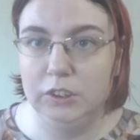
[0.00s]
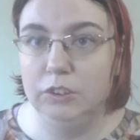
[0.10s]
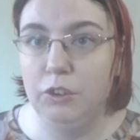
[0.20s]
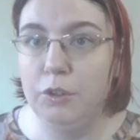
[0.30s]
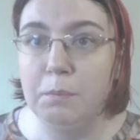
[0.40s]

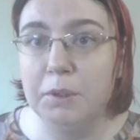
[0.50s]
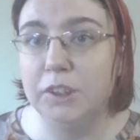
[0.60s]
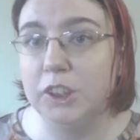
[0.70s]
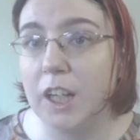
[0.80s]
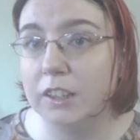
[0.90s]
Super
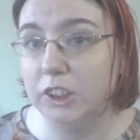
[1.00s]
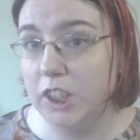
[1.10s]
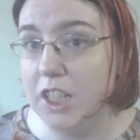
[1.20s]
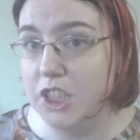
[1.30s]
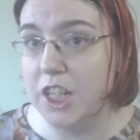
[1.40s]
Shock
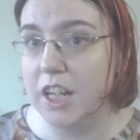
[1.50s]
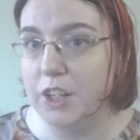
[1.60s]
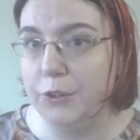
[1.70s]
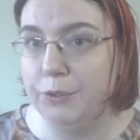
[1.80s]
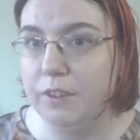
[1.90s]
Cheek
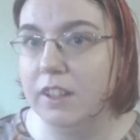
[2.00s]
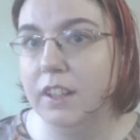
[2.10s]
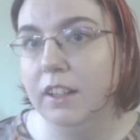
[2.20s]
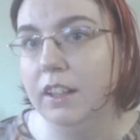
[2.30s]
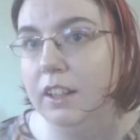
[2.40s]
Shadows.
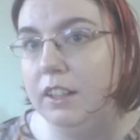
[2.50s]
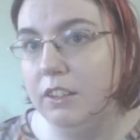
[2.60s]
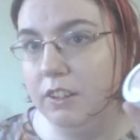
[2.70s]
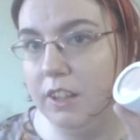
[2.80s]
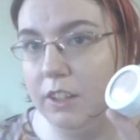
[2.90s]

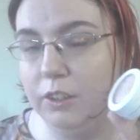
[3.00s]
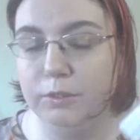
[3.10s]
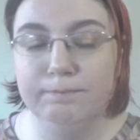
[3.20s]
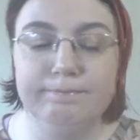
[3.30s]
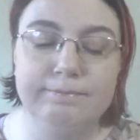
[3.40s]

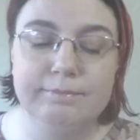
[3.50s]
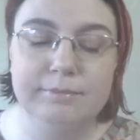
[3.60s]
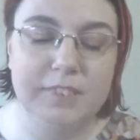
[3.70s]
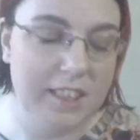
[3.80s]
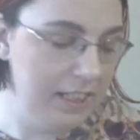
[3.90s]
So,
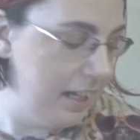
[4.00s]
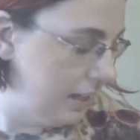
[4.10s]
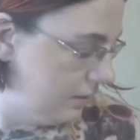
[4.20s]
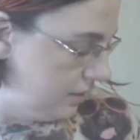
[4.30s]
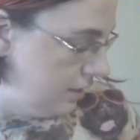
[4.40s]
yeah.
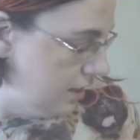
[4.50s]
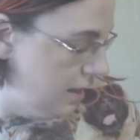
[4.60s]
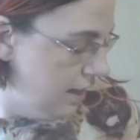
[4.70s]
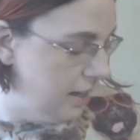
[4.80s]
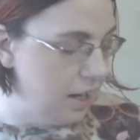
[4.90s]

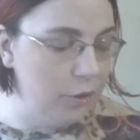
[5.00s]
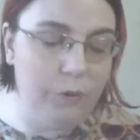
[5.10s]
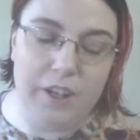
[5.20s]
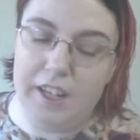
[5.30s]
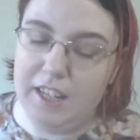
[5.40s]
Now
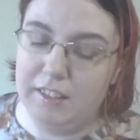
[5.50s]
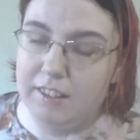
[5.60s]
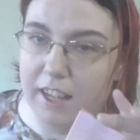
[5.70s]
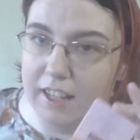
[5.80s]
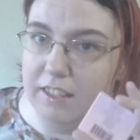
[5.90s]
one is
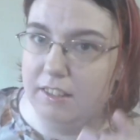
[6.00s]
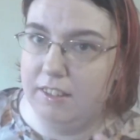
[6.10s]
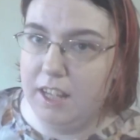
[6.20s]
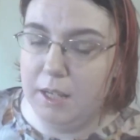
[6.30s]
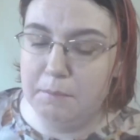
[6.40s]
kind of
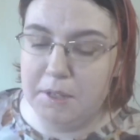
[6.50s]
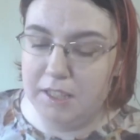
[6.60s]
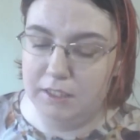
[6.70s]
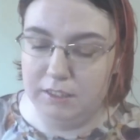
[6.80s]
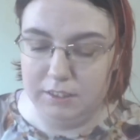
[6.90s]
same
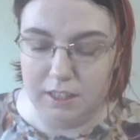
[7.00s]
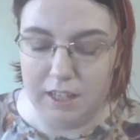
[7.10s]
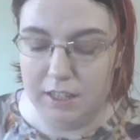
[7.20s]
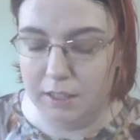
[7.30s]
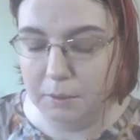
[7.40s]

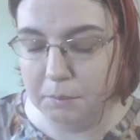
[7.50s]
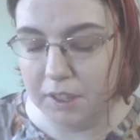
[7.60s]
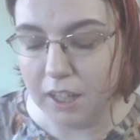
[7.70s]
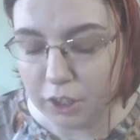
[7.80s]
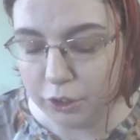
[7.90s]

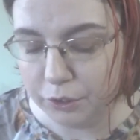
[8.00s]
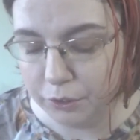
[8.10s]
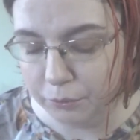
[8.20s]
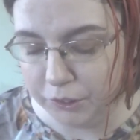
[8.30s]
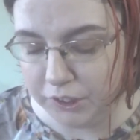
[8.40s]

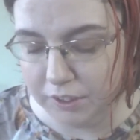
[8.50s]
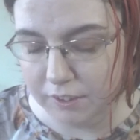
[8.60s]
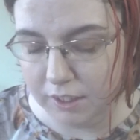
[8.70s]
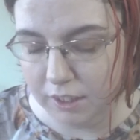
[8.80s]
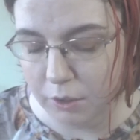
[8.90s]
color, which
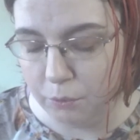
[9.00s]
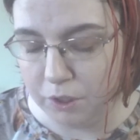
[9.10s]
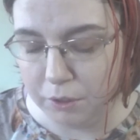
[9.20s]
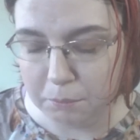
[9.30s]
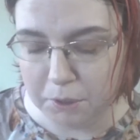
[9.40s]
is the
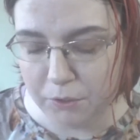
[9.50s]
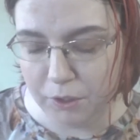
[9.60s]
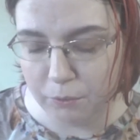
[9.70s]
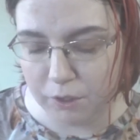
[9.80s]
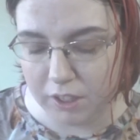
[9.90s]
Wonder Beauty
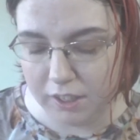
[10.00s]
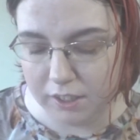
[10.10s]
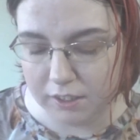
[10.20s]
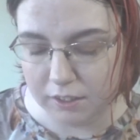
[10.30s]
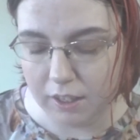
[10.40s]
one,
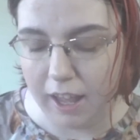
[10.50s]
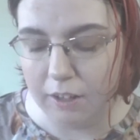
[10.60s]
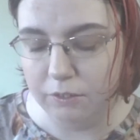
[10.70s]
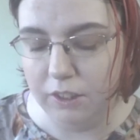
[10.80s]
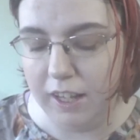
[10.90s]

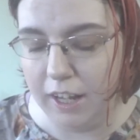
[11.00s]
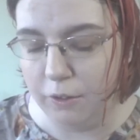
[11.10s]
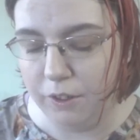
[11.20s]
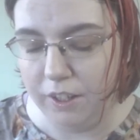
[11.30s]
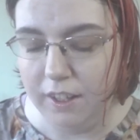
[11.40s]
After
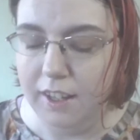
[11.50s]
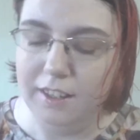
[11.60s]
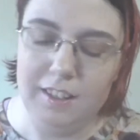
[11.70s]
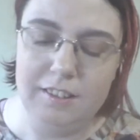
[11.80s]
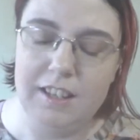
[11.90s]
Hour.
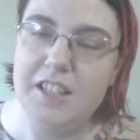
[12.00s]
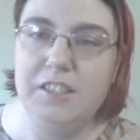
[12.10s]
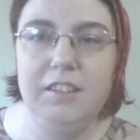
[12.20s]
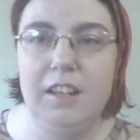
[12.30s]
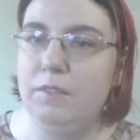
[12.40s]
This I
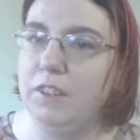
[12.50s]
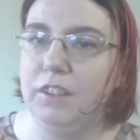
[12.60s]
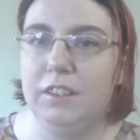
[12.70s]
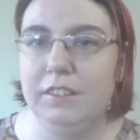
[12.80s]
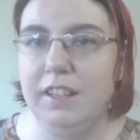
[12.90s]
just had for a
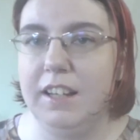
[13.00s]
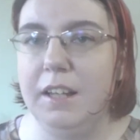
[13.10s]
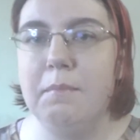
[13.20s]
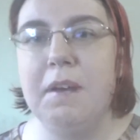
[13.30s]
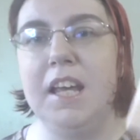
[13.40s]
long
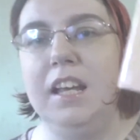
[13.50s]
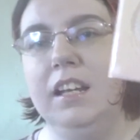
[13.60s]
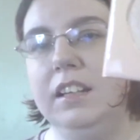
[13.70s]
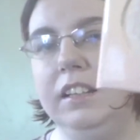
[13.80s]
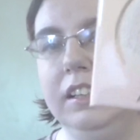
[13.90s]
time,
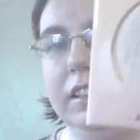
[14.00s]
and